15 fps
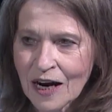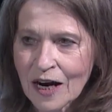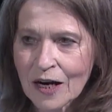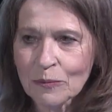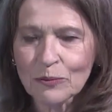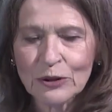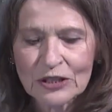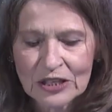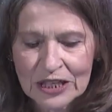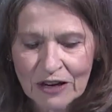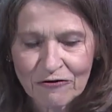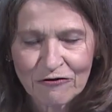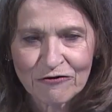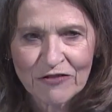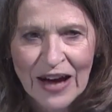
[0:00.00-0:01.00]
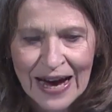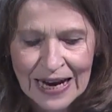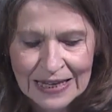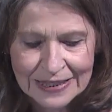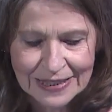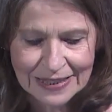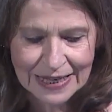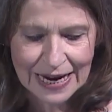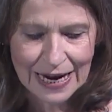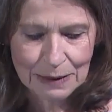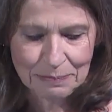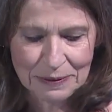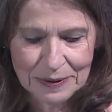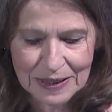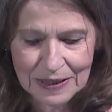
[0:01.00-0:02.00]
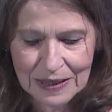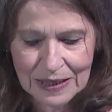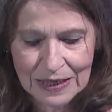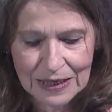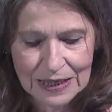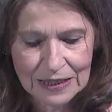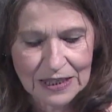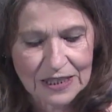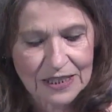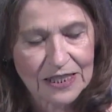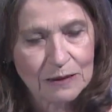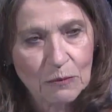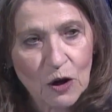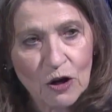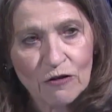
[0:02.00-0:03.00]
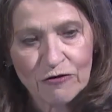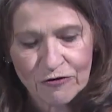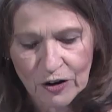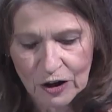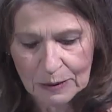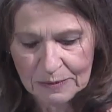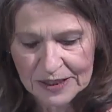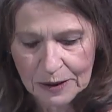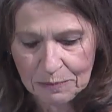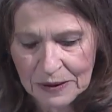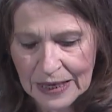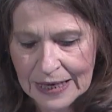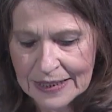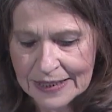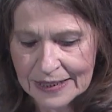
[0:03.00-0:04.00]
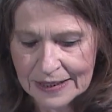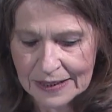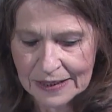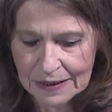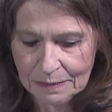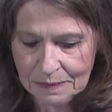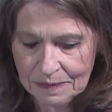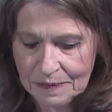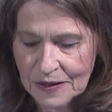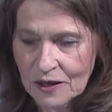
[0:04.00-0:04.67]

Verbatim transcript: are bridging a vast gap in the small farm supply system,